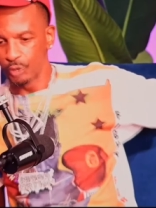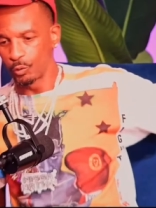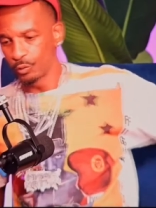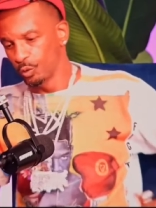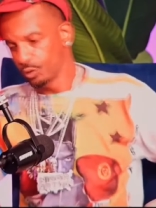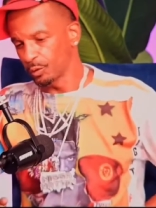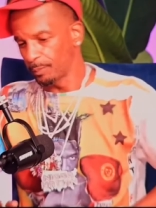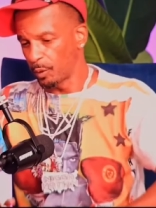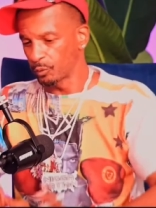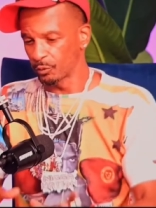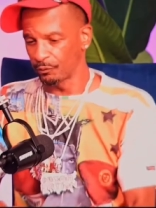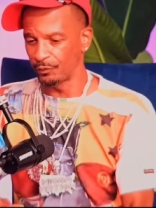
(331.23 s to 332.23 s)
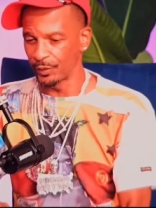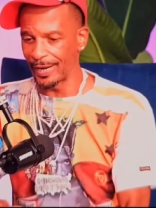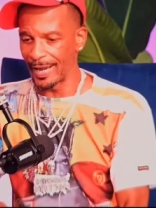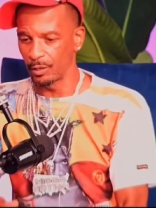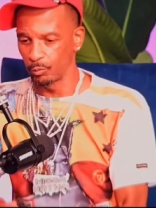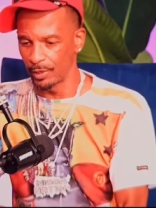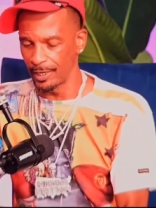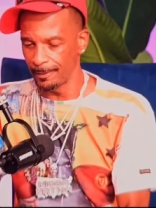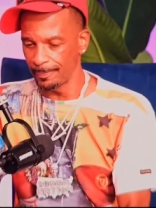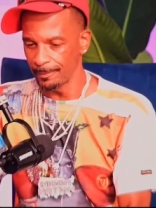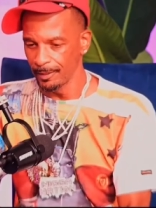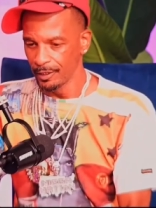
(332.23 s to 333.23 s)
So you're supposed to figure out a
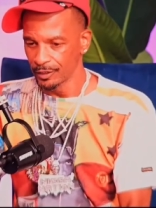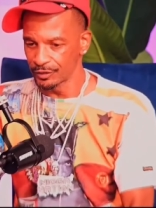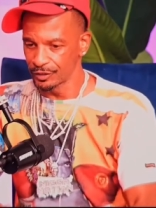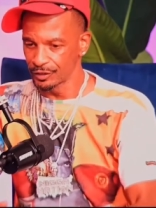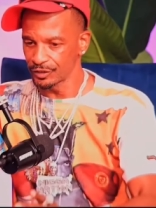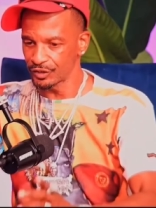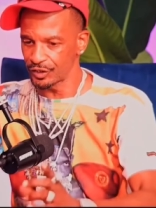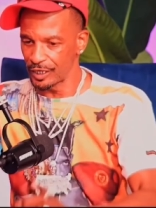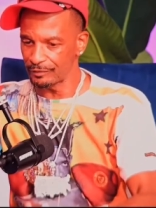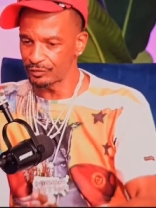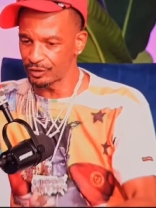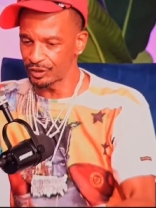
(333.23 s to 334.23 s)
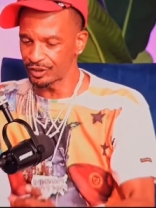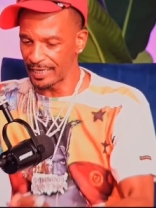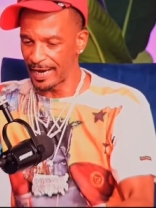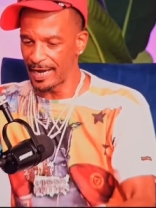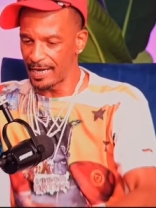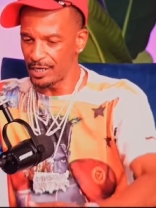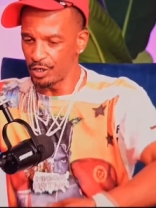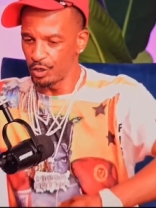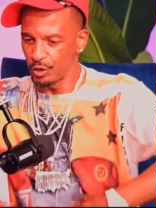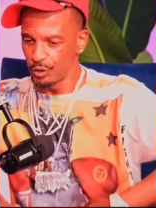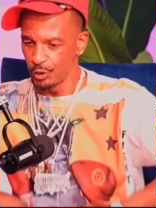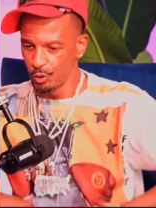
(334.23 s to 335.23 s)
way to self-sustain
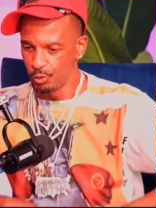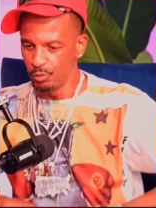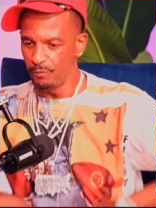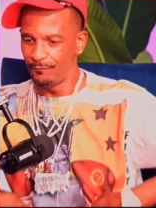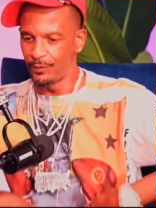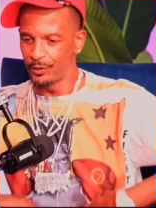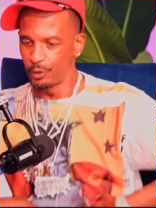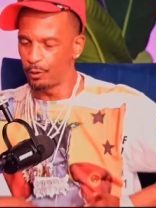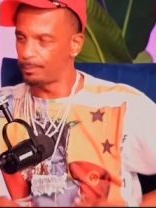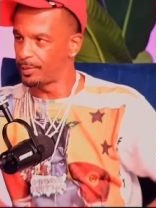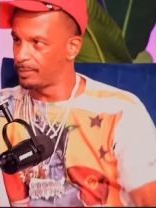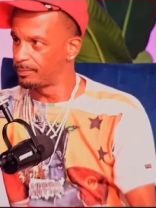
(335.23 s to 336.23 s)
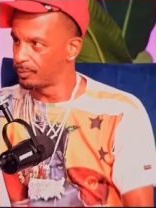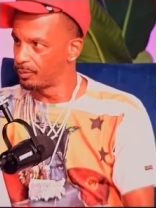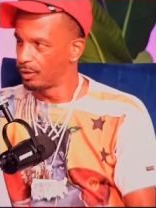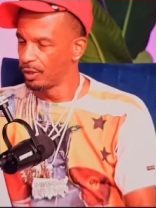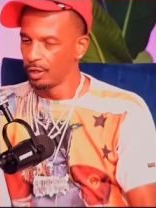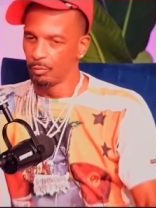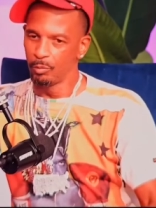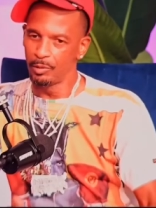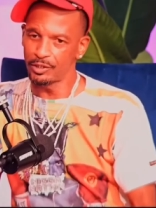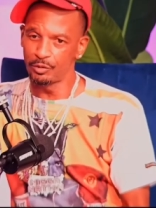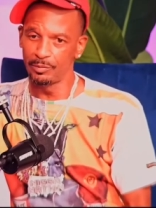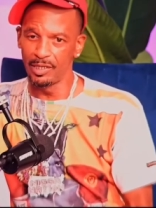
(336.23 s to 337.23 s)
you for your people. Well,
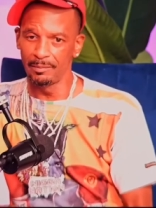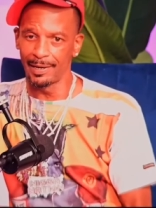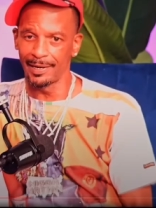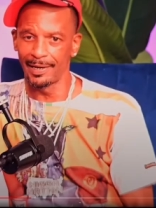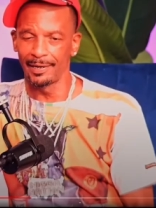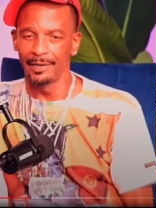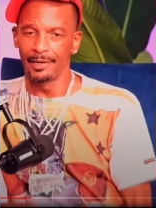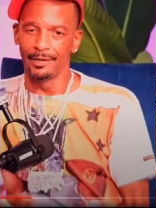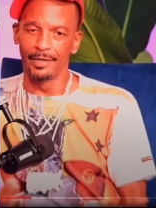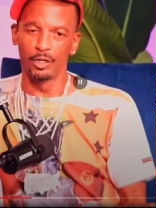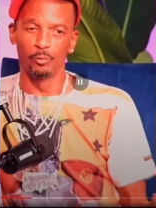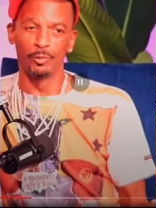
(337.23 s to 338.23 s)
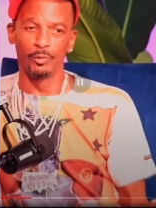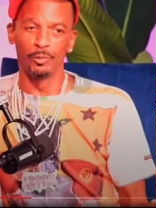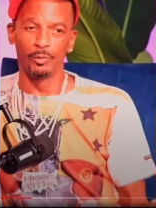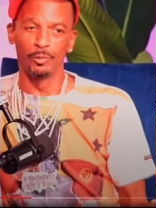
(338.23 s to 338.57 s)
what you mean by that, nigga?